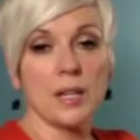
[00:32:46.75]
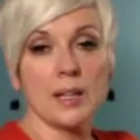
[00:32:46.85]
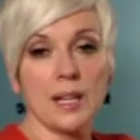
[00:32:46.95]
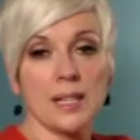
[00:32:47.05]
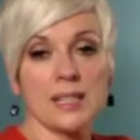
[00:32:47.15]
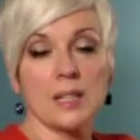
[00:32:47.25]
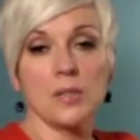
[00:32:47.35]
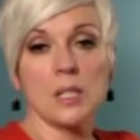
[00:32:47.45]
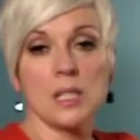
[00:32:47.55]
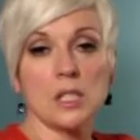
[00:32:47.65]
And like I said, if
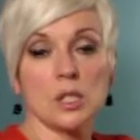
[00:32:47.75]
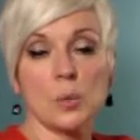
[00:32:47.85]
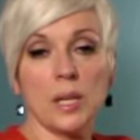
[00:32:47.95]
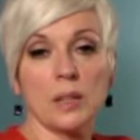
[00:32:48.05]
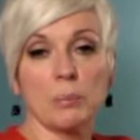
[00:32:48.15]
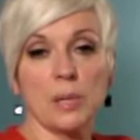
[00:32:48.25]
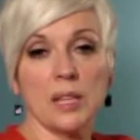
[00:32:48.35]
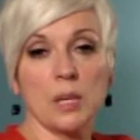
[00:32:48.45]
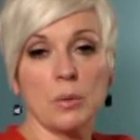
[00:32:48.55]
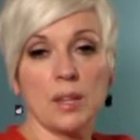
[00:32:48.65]
you need to tweak the
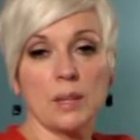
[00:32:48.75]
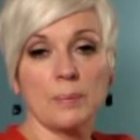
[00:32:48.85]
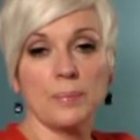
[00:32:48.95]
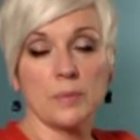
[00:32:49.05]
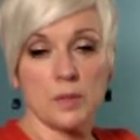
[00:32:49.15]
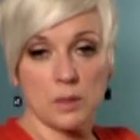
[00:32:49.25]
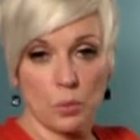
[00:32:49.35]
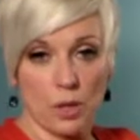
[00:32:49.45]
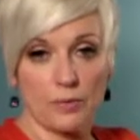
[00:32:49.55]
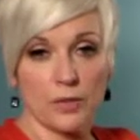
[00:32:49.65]
breathing rhythm to
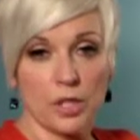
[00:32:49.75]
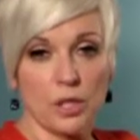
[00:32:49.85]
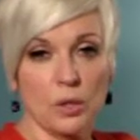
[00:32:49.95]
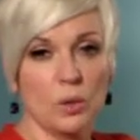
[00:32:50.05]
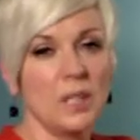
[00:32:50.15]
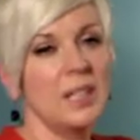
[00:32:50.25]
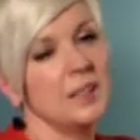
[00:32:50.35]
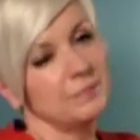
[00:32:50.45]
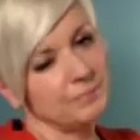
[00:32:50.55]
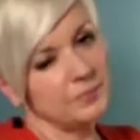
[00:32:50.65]
work for you,
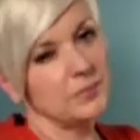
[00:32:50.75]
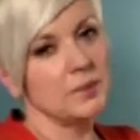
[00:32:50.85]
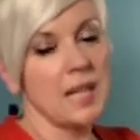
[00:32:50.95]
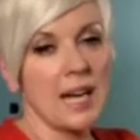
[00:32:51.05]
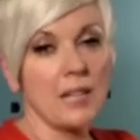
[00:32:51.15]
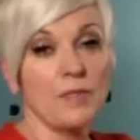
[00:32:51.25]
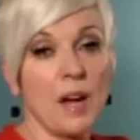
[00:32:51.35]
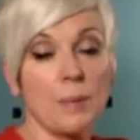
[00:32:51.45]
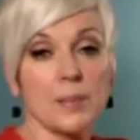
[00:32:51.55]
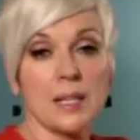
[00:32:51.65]

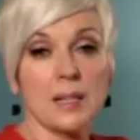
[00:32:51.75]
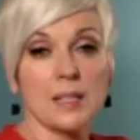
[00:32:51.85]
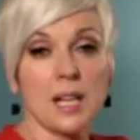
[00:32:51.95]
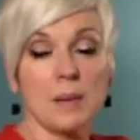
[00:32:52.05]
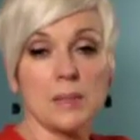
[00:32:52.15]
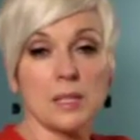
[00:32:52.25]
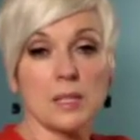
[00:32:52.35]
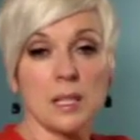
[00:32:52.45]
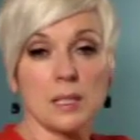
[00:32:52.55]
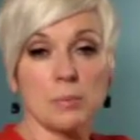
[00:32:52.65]
95% of the time
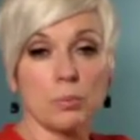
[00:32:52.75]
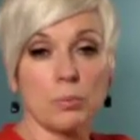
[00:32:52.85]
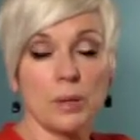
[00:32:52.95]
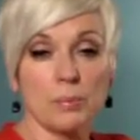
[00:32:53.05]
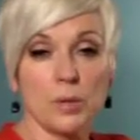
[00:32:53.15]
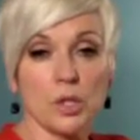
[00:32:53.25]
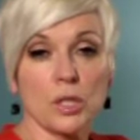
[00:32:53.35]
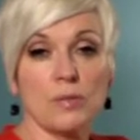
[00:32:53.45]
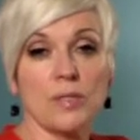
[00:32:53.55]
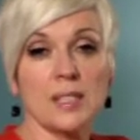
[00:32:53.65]
it
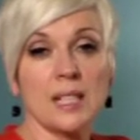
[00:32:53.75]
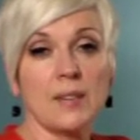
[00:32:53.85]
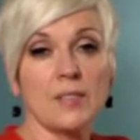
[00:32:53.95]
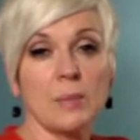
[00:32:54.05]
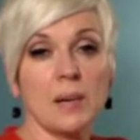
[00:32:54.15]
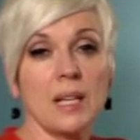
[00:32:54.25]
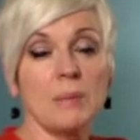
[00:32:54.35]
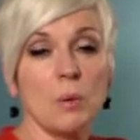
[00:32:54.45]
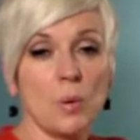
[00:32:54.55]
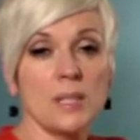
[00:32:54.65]
usually fits everybody,
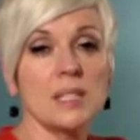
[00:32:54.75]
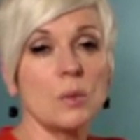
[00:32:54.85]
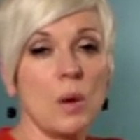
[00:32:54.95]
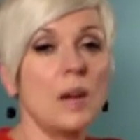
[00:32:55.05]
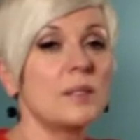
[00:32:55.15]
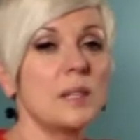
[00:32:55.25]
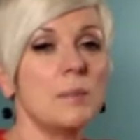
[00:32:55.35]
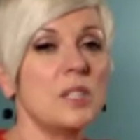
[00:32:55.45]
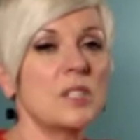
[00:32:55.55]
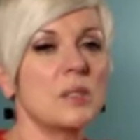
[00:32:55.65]
but once in a while
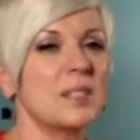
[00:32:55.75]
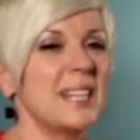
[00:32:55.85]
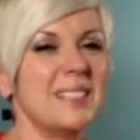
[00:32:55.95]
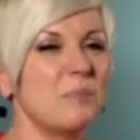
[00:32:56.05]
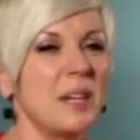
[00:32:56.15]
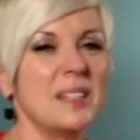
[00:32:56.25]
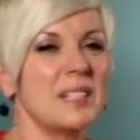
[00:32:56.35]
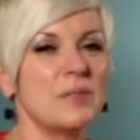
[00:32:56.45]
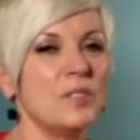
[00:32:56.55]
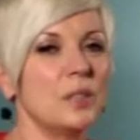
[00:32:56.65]
somebody just goes, that breath
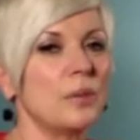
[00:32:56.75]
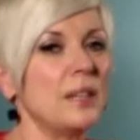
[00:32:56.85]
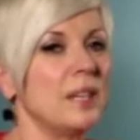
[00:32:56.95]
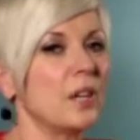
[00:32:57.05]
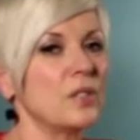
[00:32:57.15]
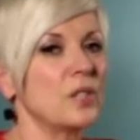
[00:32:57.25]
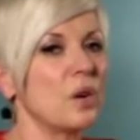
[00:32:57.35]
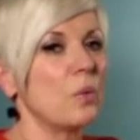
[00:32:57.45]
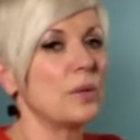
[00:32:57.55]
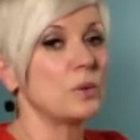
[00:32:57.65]
doesn't feel right there,
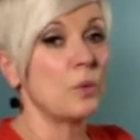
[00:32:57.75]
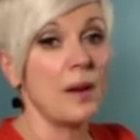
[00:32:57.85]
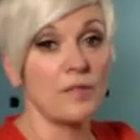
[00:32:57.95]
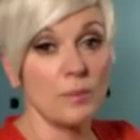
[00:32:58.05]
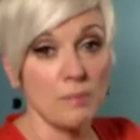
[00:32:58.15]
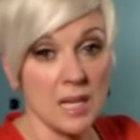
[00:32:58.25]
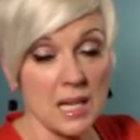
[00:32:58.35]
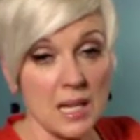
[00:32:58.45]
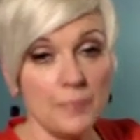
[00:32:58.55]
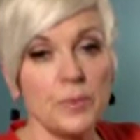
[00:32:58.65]
so what's right for
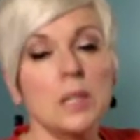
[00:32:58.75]
me